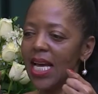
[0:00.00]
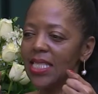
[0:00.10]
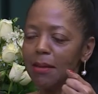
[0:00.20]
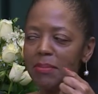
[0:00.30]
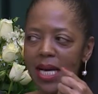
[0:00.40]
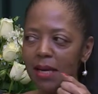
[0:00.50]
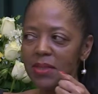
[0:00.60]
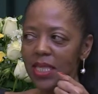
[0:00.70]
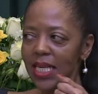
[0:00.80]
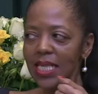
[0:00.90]

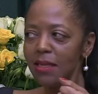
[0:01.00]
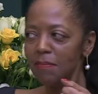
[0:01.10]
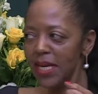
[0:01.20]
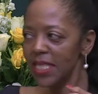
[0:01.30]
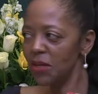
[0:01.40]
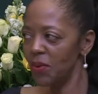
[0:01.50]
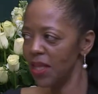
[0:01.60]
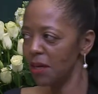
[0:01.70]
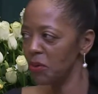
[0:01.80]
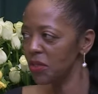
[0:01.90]
Sometimes it doesn't matter
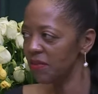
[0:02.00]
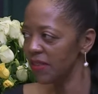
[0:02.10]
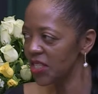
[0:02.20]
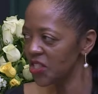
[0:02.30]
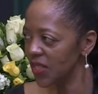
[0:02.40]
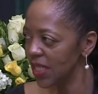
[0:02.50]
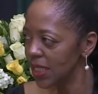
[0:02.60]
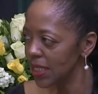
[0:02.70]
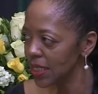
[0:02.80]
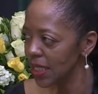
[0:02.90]
what their motivation
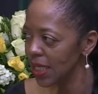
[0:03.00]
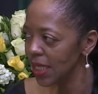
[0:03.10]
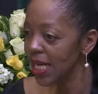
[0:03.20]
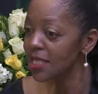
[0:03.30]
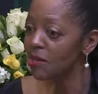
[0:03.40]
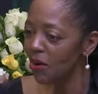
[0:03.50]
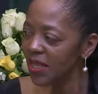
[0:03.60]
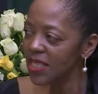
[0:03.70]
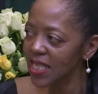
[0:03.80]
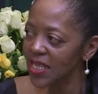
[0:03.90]
is, as
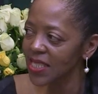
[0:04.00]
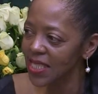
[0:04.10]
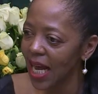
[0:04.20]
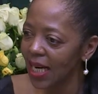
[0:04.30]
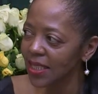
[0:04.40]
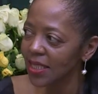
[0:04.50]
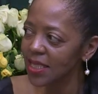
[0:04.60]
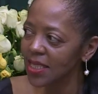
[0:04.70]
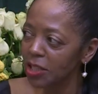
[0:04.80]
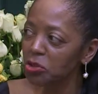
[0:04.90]
long as the result
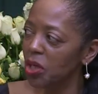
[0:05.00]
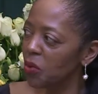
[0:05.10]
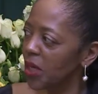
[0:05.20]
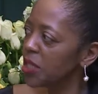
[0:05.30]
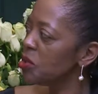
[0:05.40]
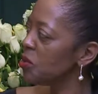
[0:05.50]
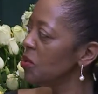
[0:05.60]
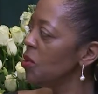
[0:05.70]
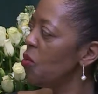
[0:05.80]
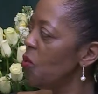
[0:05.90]
is actually what
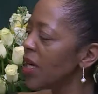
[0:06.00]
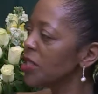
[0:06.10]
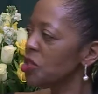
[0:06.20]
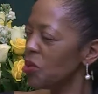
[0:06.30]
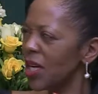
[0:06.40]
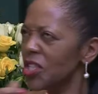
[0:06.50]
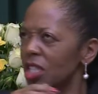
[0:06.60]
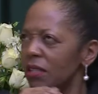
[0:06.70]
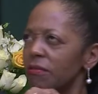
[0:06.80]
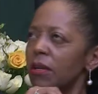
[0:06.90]
you want to achieve.